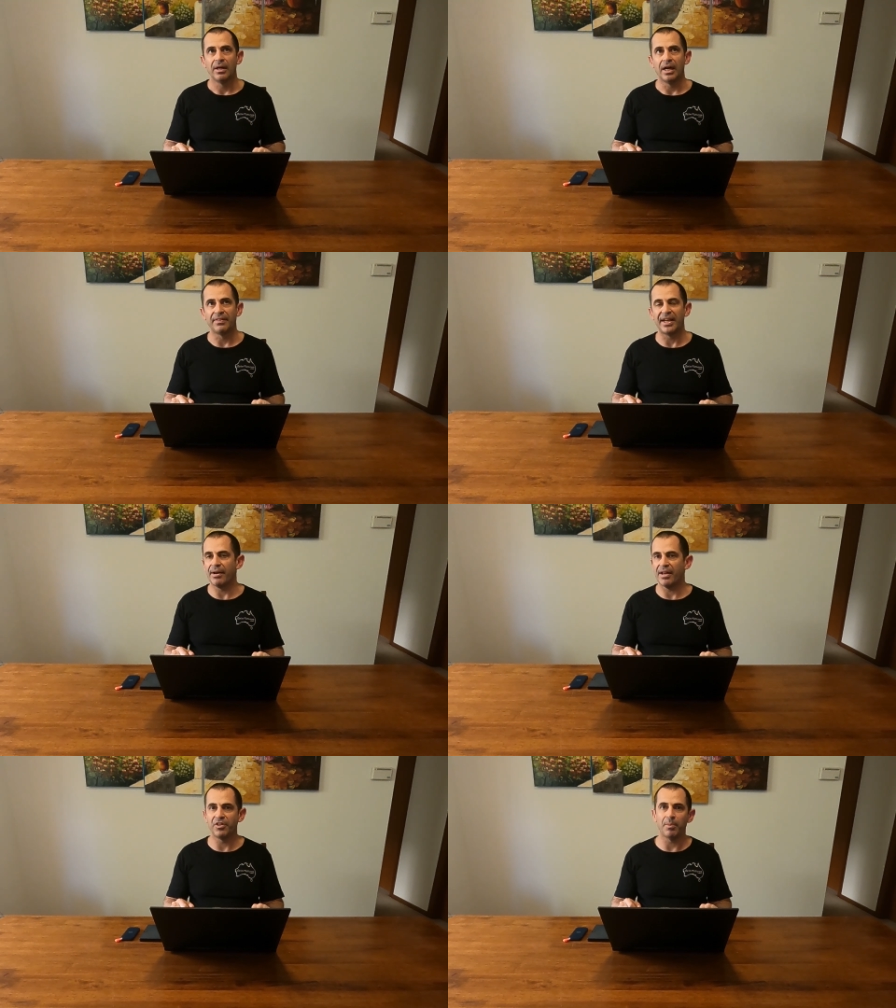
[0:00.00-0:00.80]
Uh, they
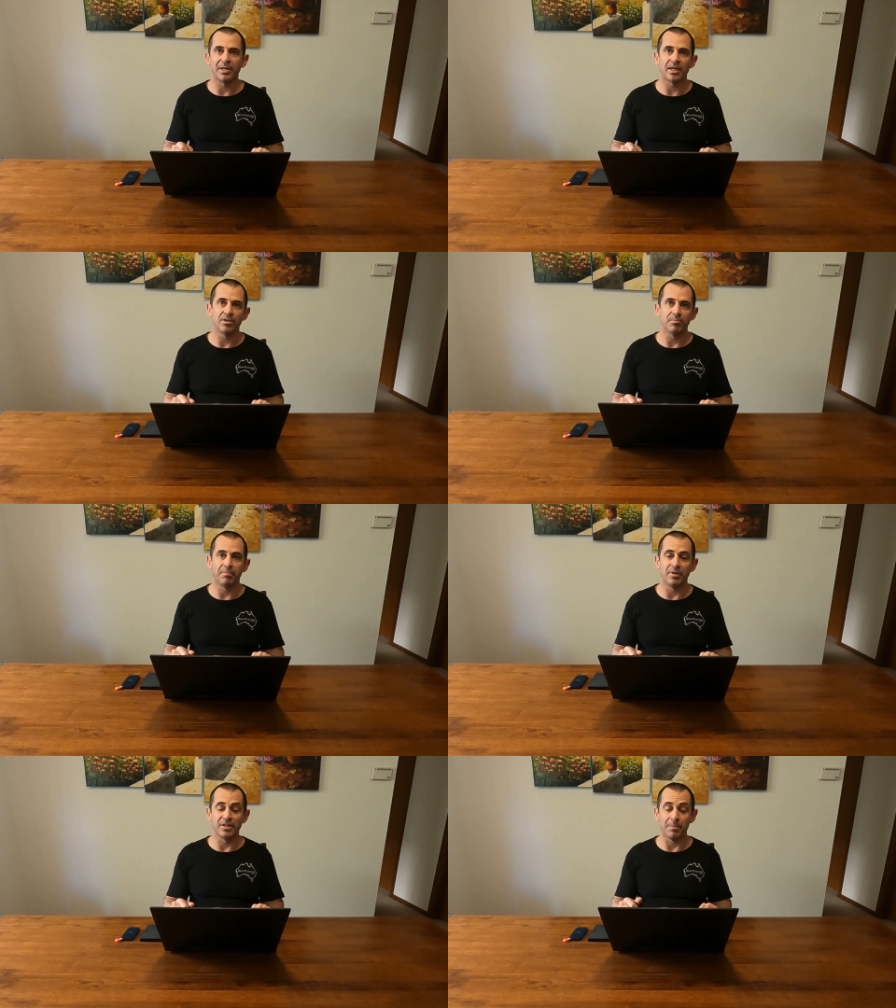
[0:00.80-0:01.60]
don't have the, abil
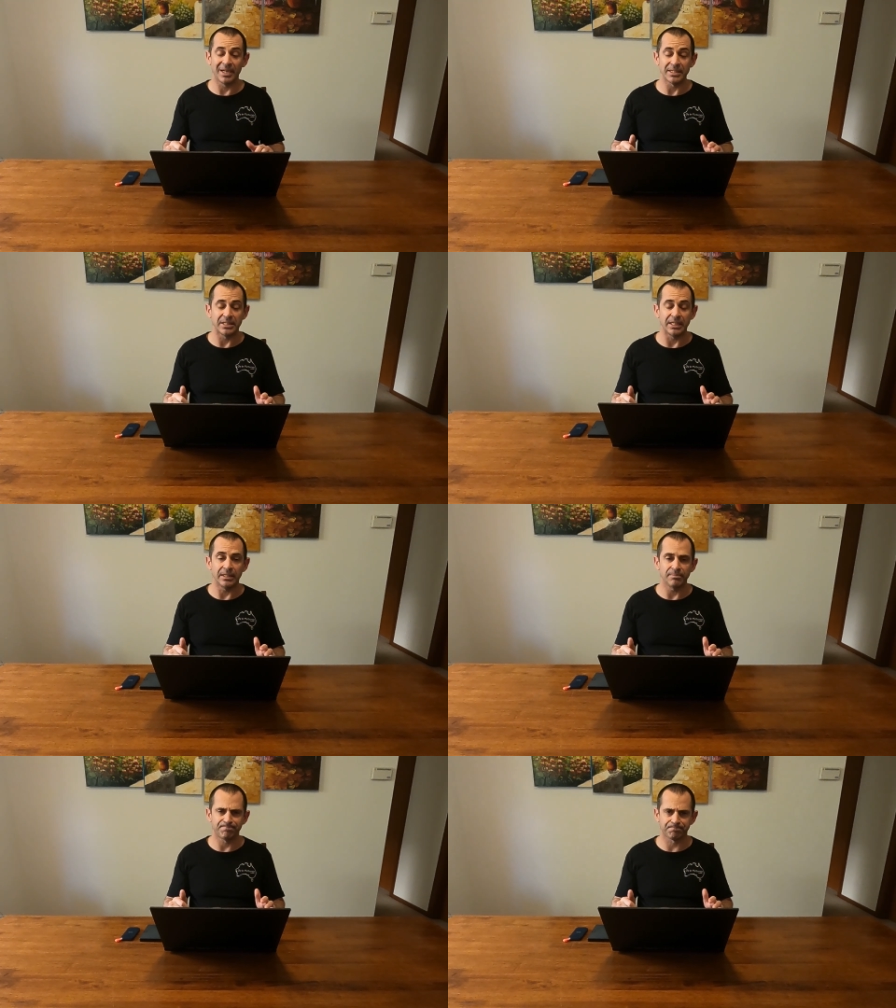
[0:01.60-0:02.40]
the
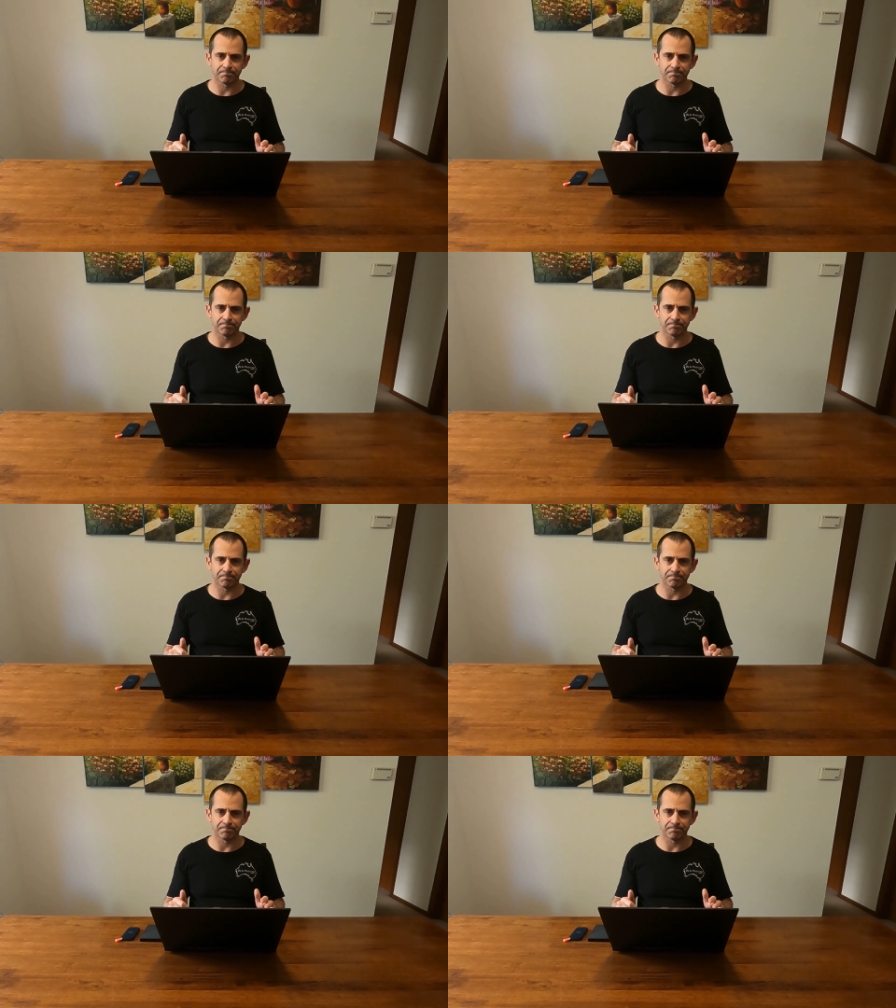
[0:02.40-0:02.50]
ability